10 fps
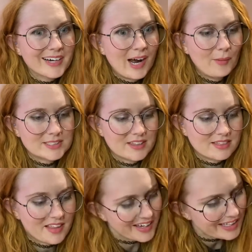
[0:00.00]
I wasn't
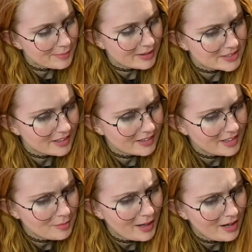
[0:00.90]
thinking about talking
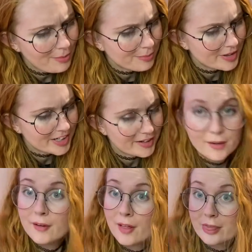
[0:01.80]
about, but
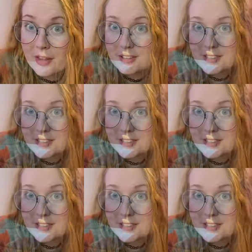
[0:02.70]
there's